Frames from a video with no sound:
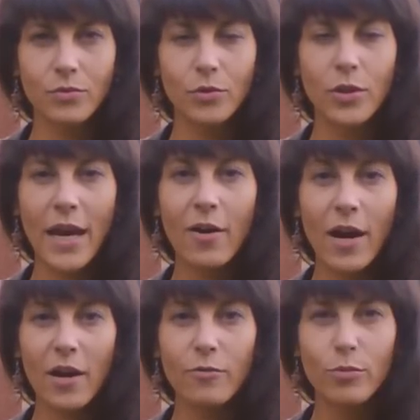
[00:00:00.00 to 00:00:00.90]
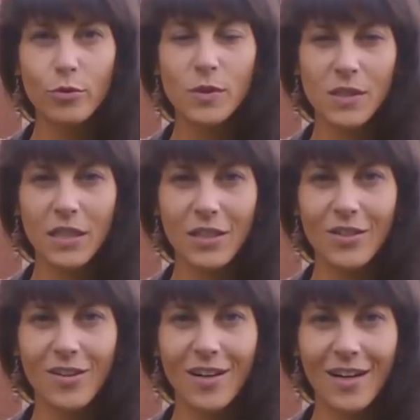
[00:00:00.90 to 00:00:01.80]
You now have Bruce Lee in
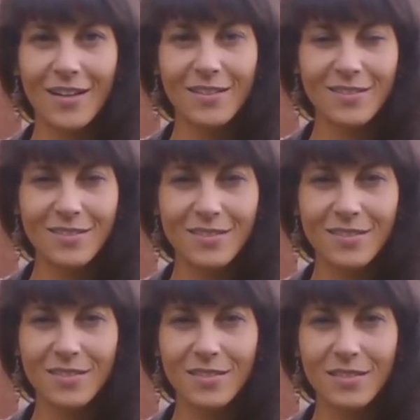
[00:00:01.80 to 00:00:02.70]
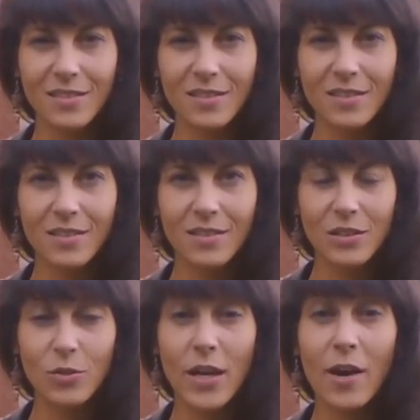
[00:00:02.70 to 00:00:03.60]
your heart
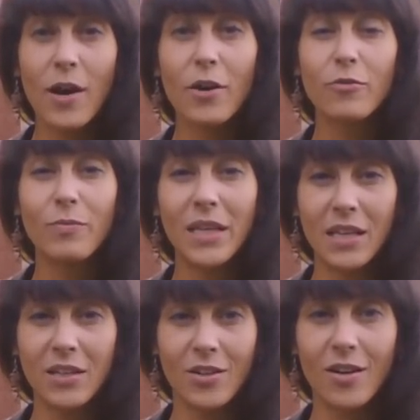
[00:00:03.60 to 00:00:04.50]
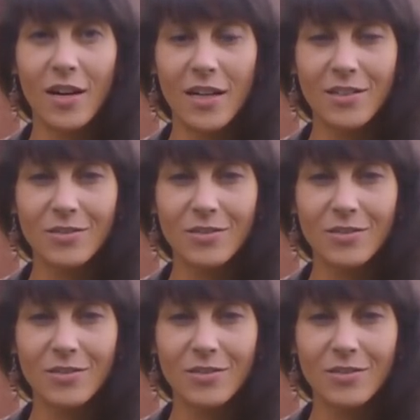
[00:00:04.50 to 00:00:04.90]
you now have me in your heart.